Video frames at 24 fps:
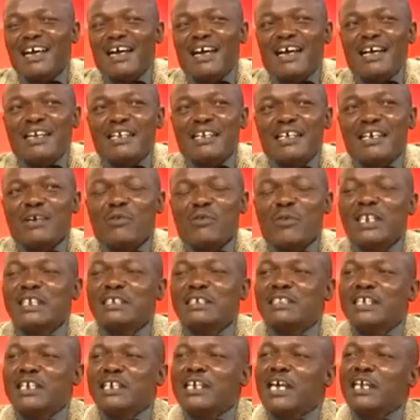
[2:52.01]
And uh, when
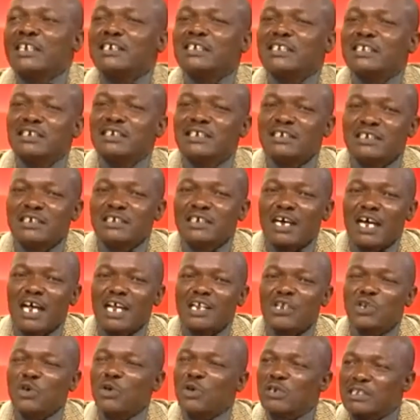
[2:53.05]
it, the reality
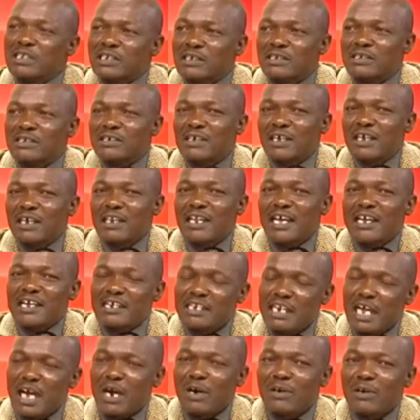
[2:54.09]
uh, dawns,
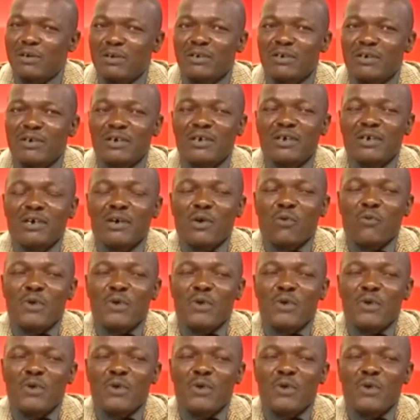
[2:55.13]
like now, okay.